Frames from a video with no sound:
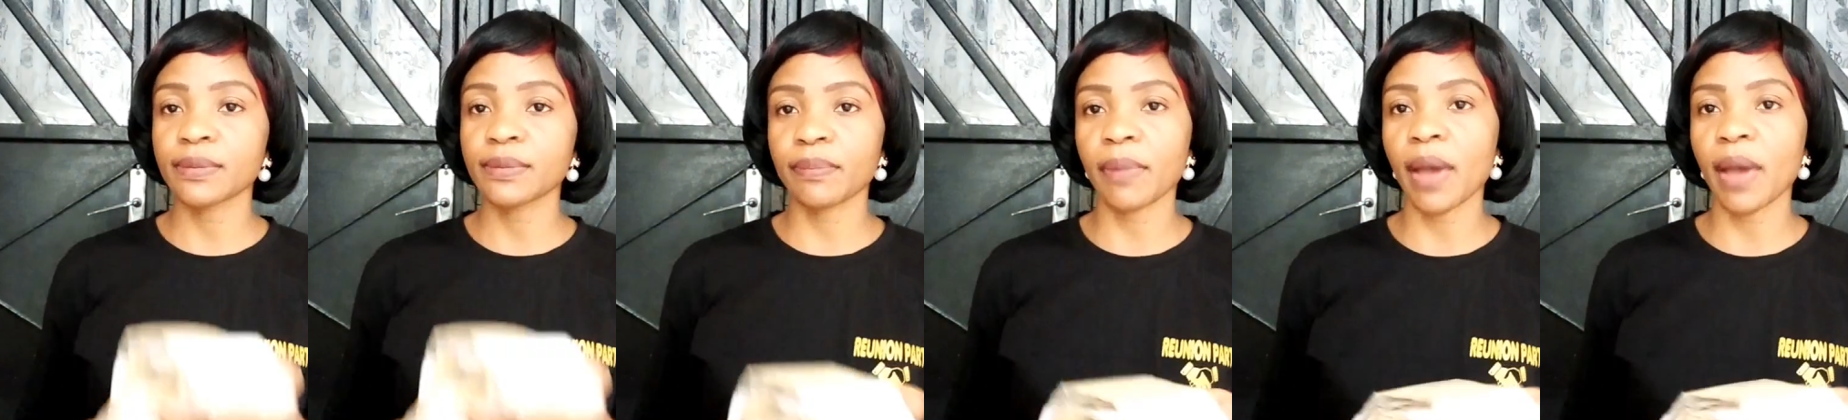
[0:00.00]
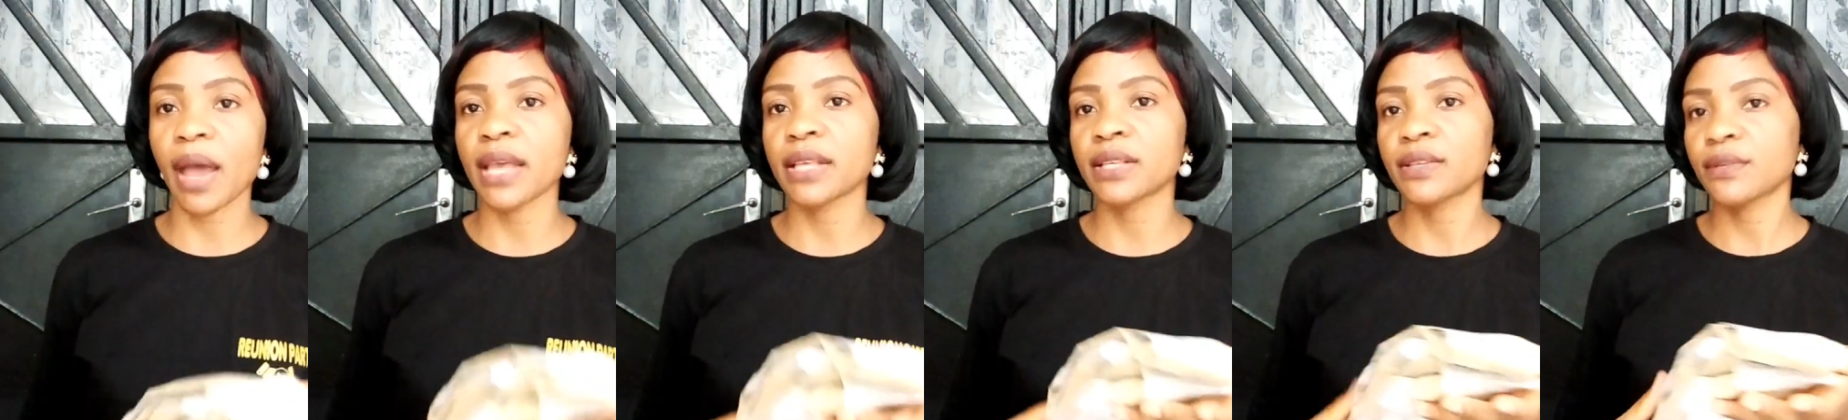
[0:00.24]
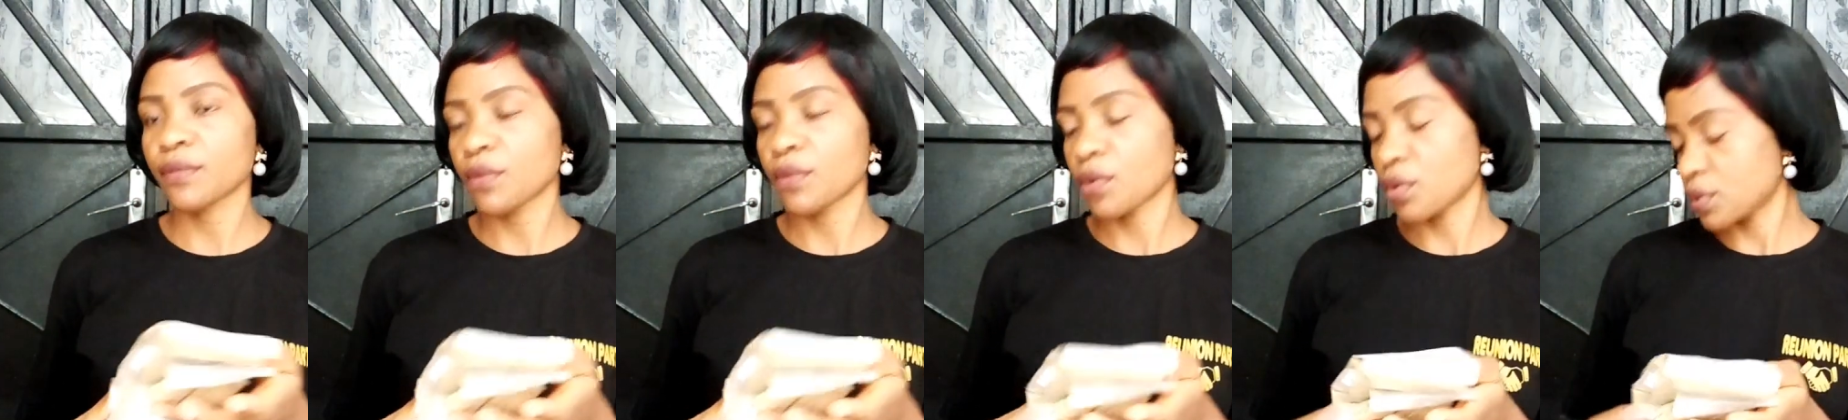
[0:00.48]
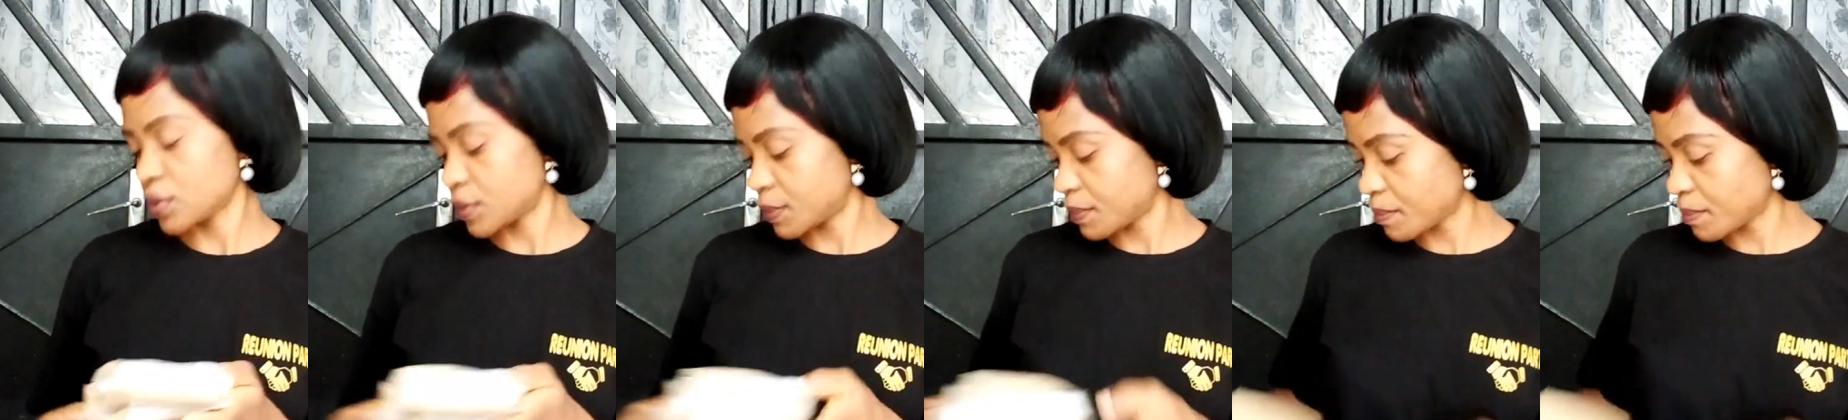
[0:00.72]
spice for
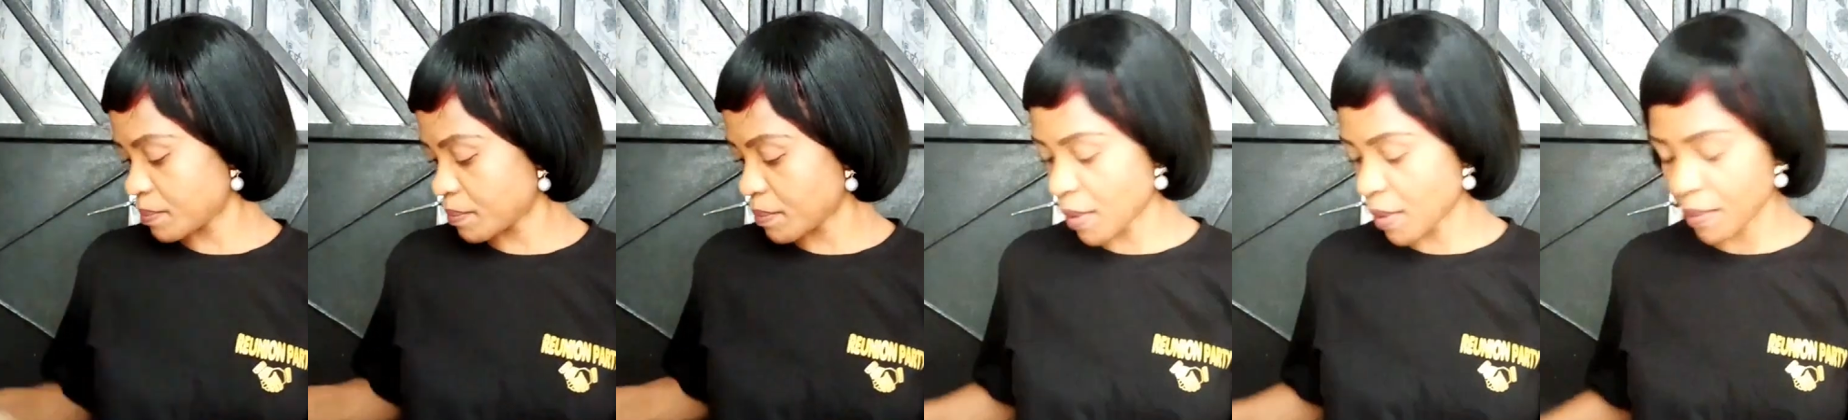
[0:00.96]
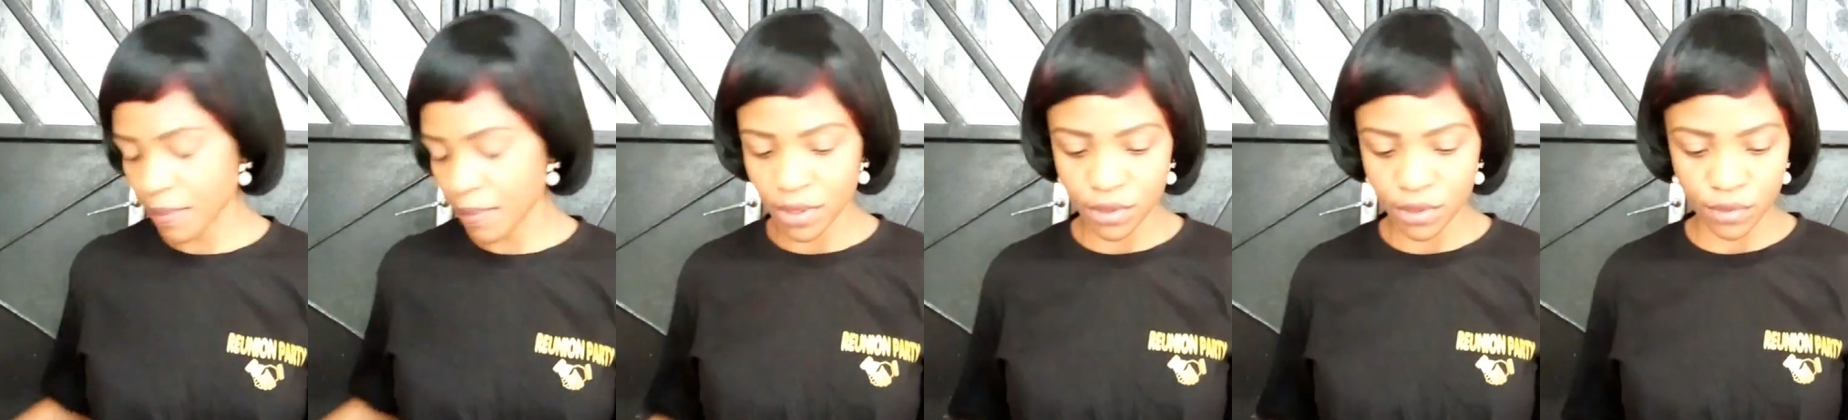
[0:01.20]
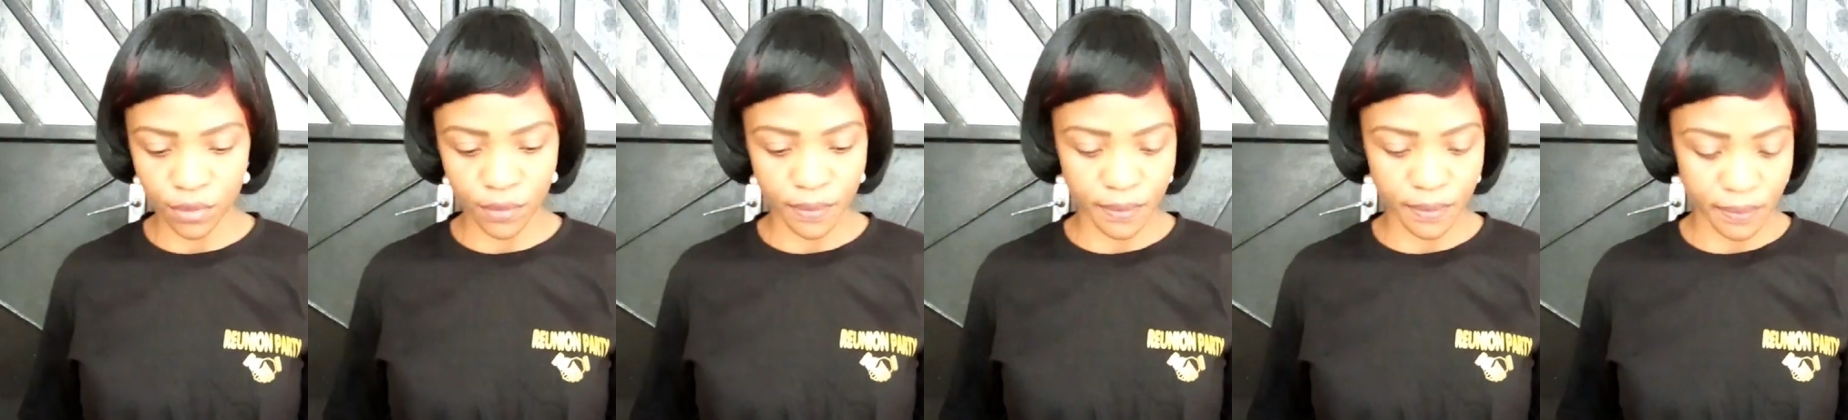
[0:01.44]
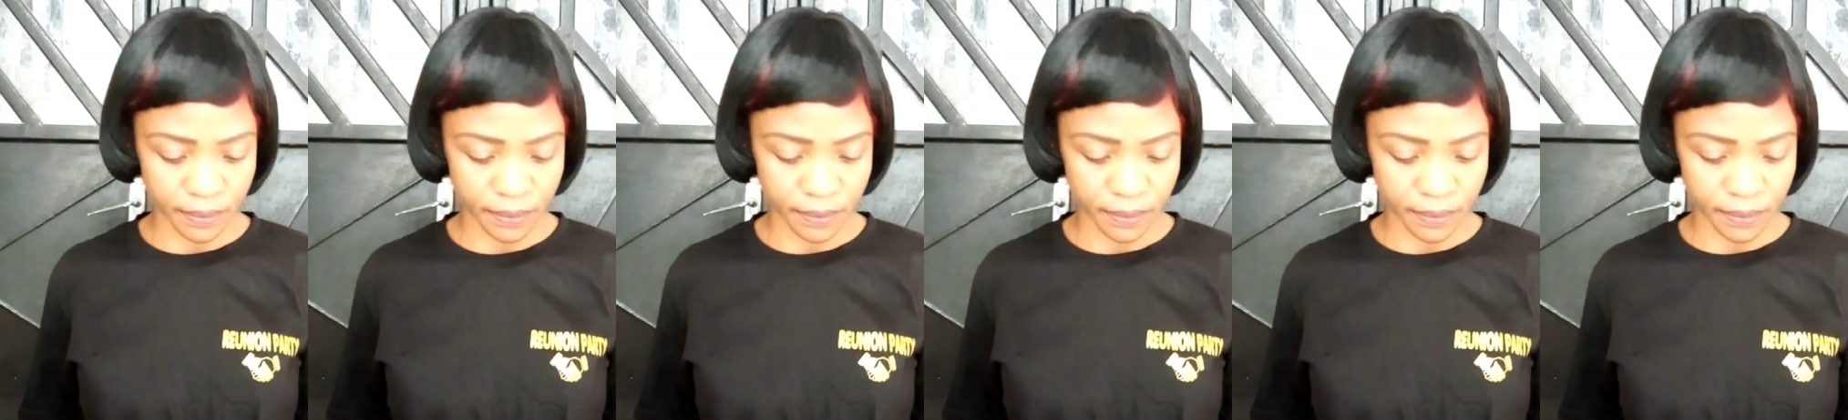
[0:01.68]
pepper soup.